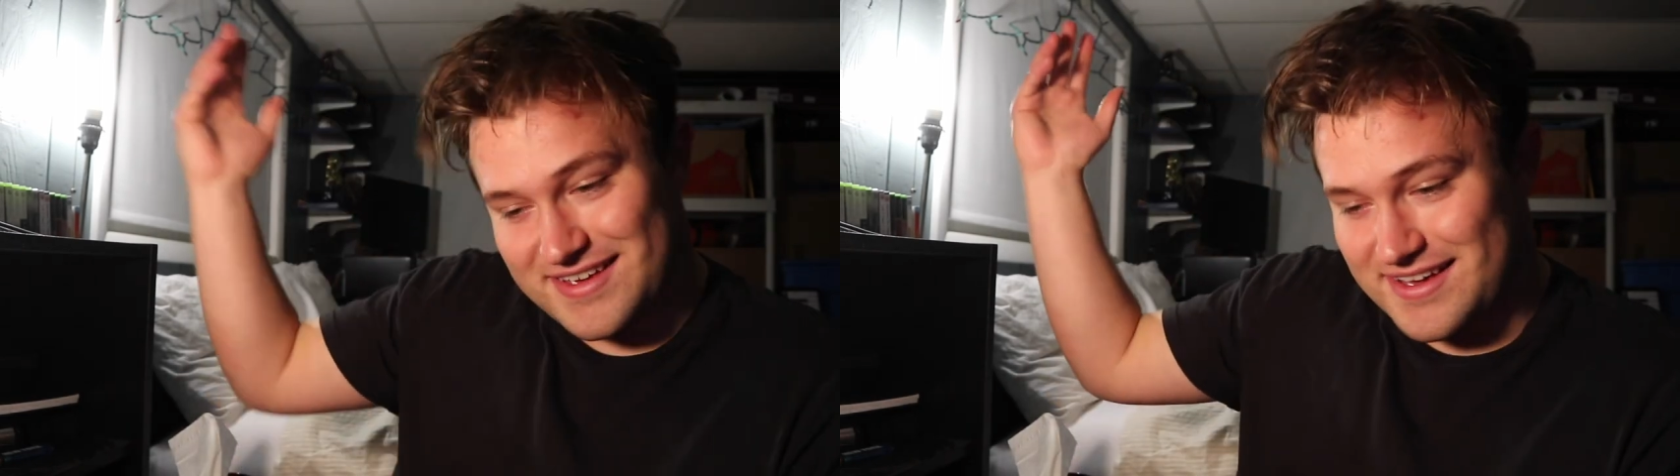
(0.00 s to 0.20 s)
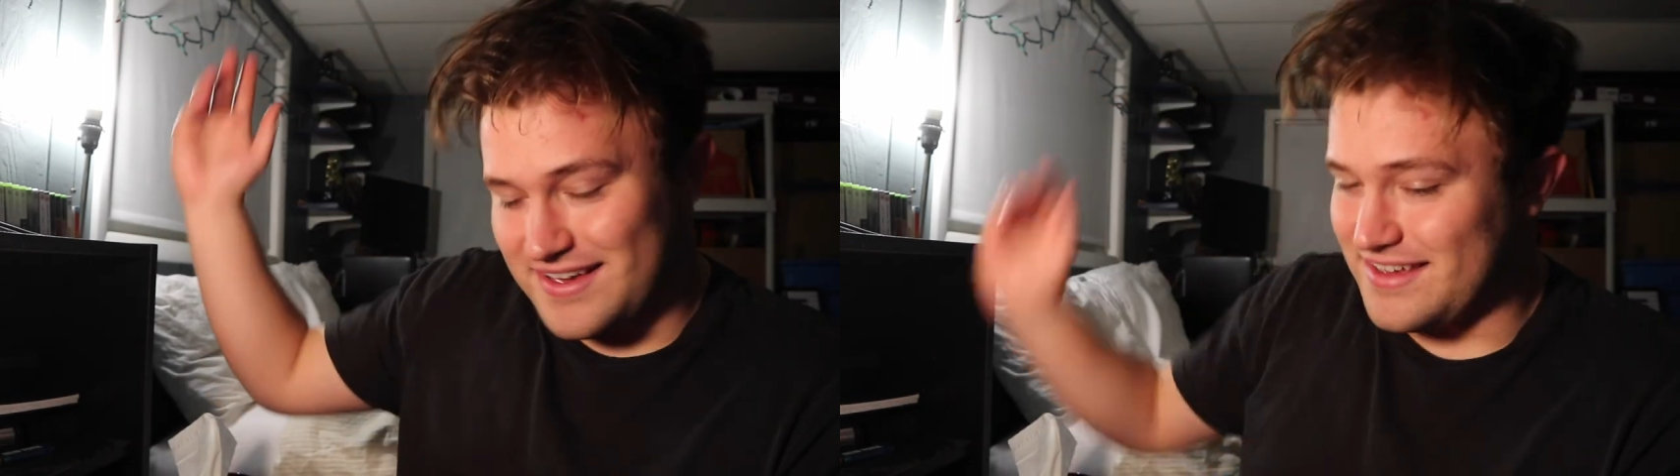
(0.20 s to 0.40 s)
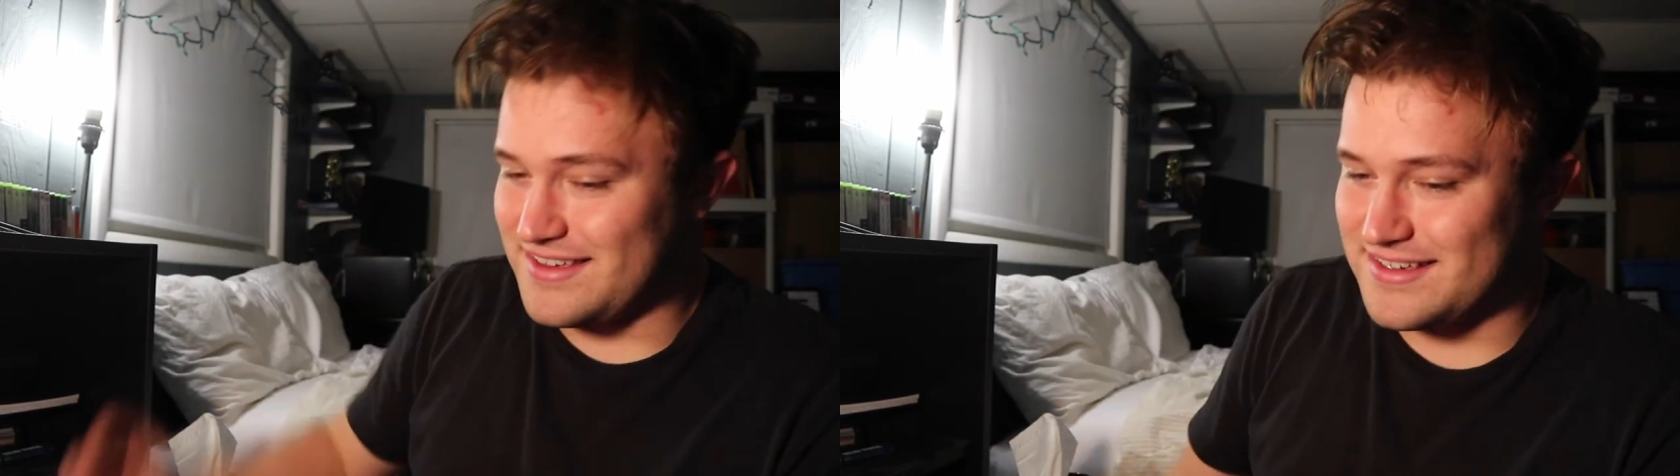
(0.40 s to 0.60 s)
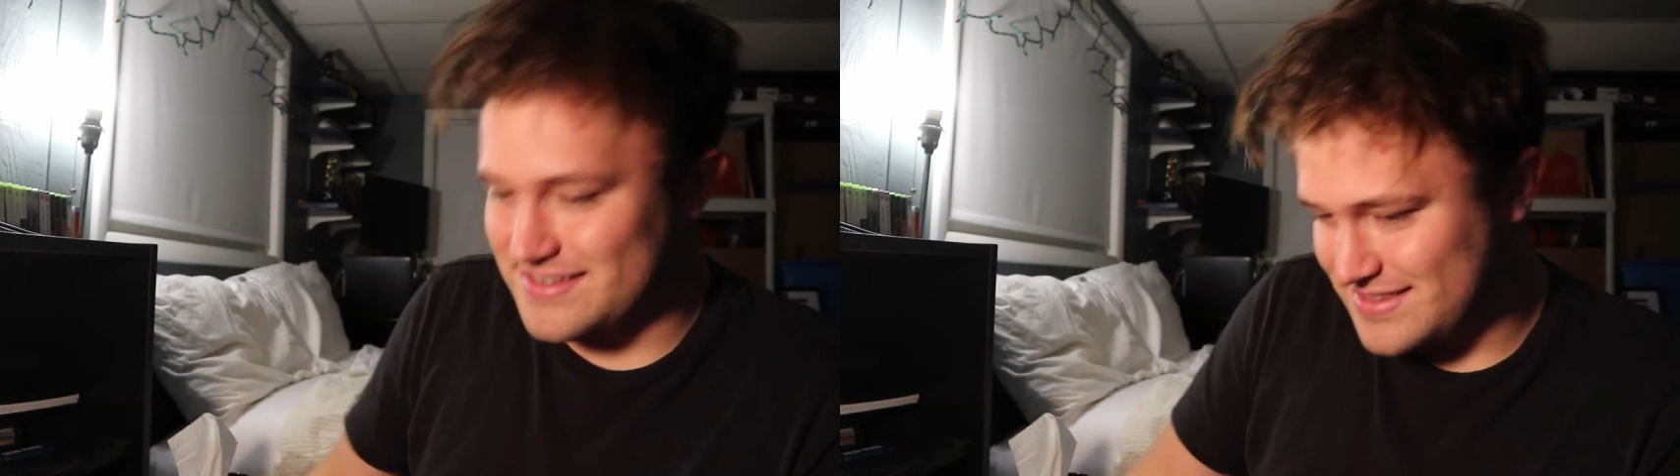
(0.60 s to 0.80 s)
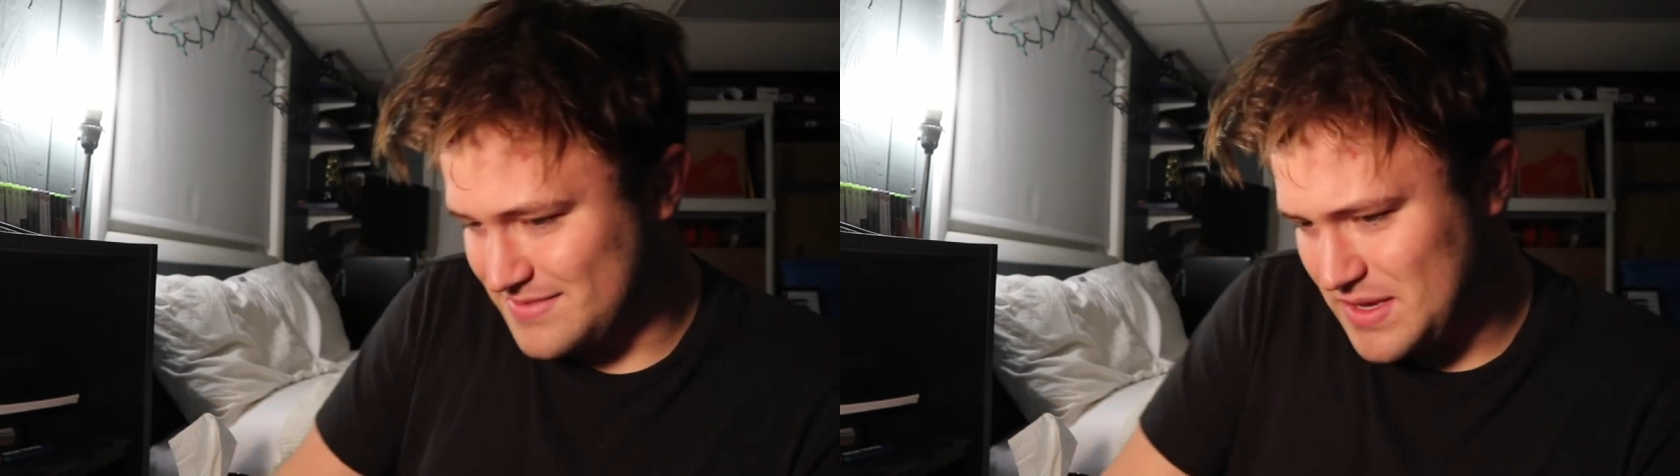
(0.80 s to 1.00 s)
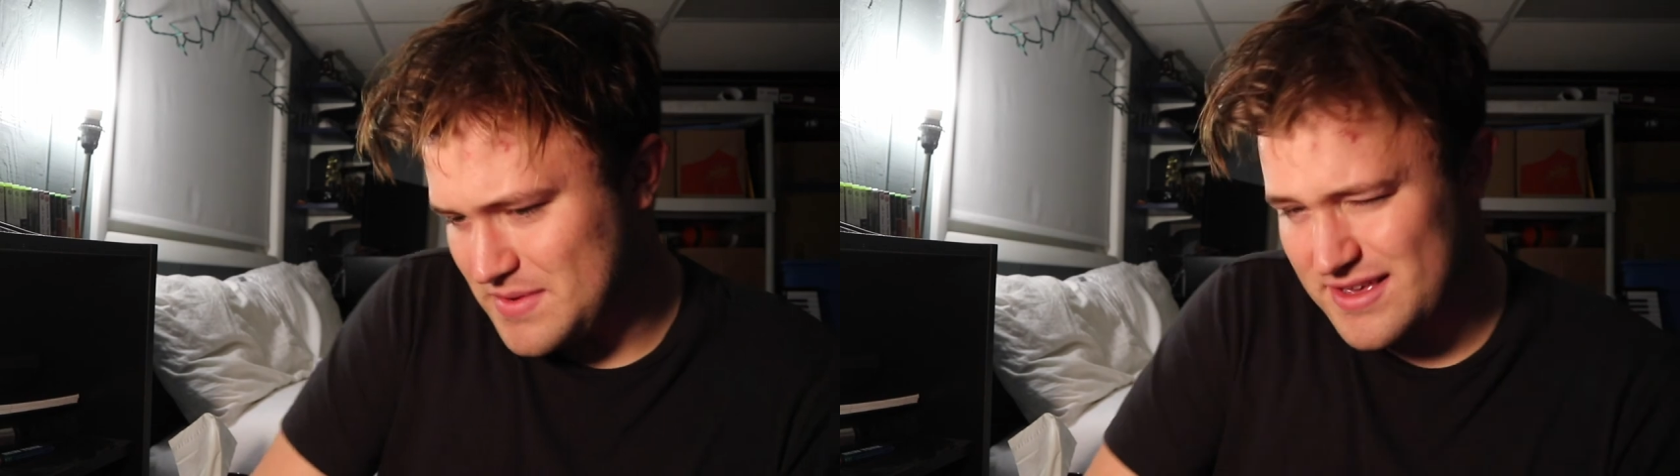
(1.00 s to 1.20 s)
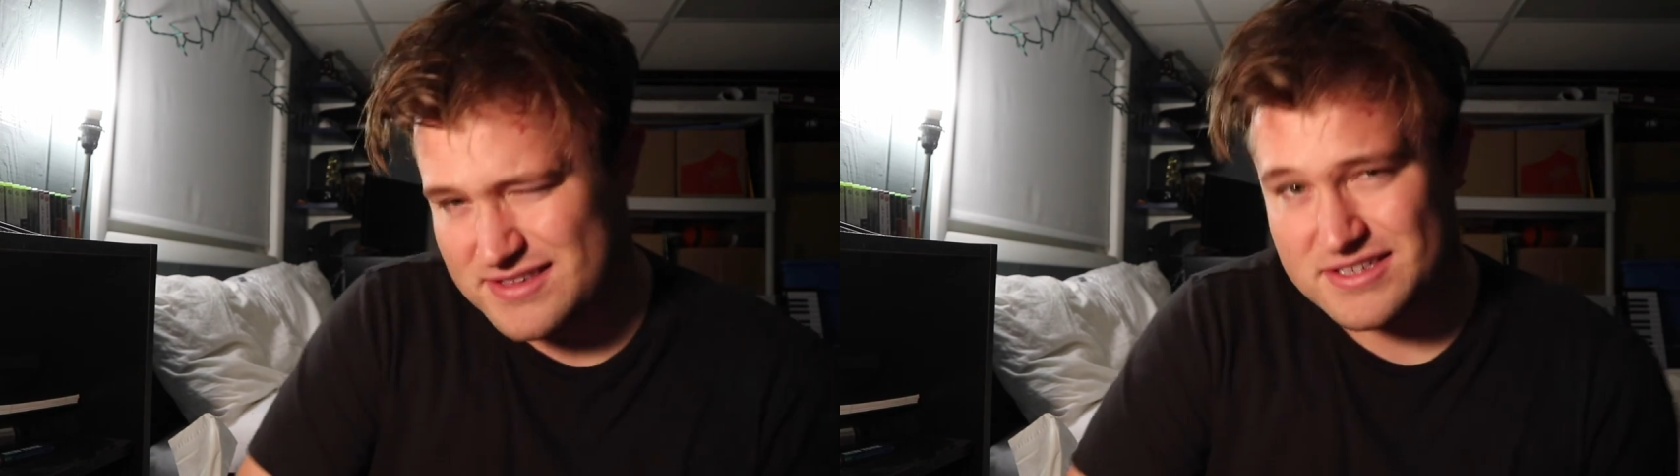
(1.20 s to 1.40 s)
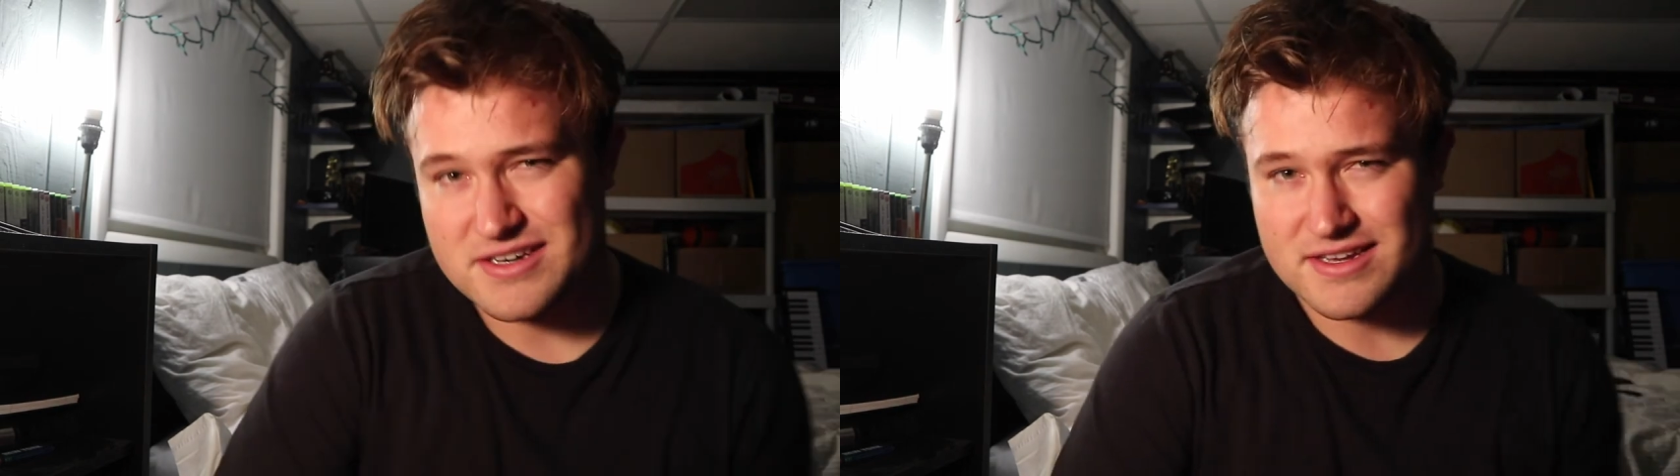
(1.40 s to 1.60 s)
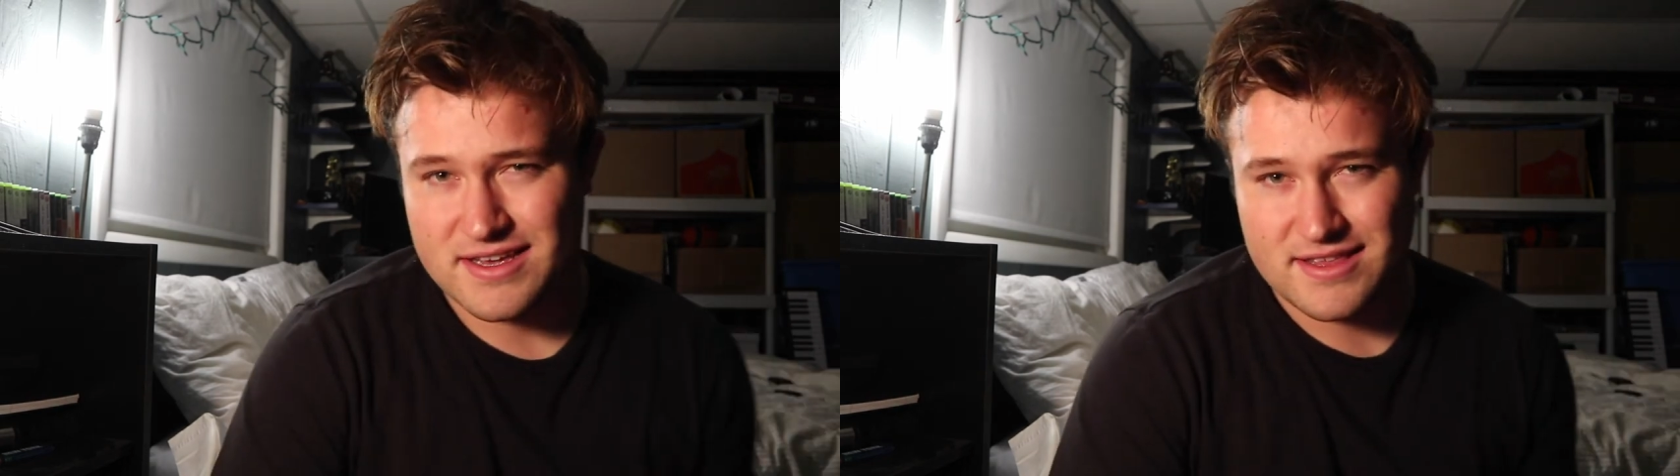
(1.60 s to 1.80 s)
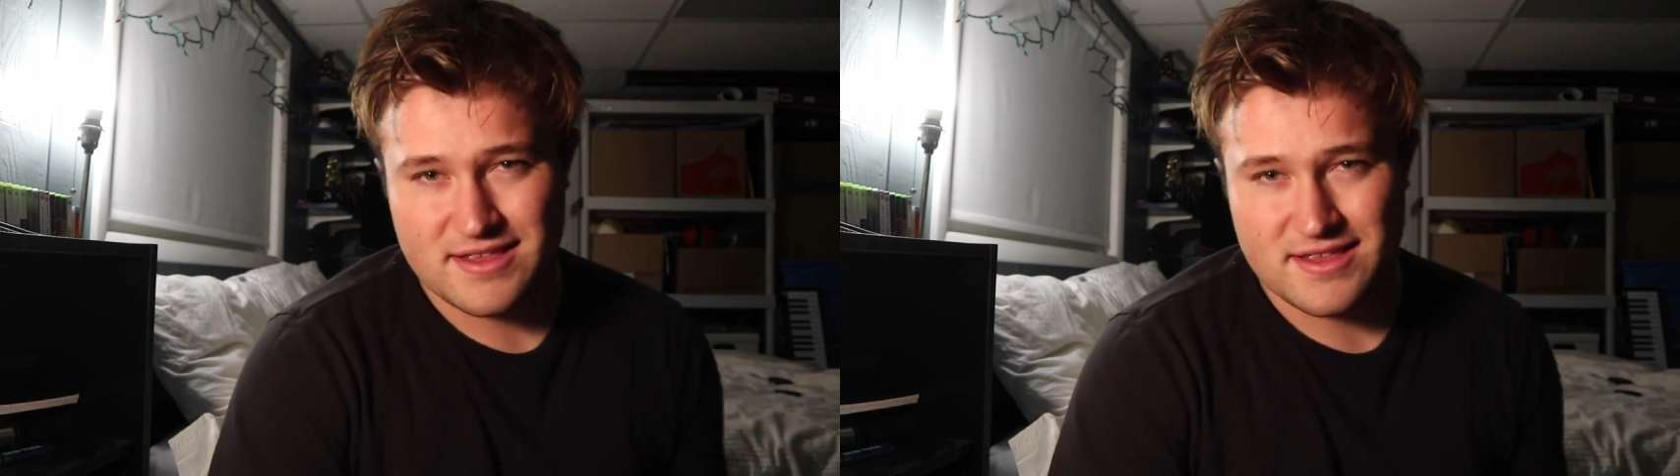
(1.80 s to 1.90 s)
I guess maybe that's good.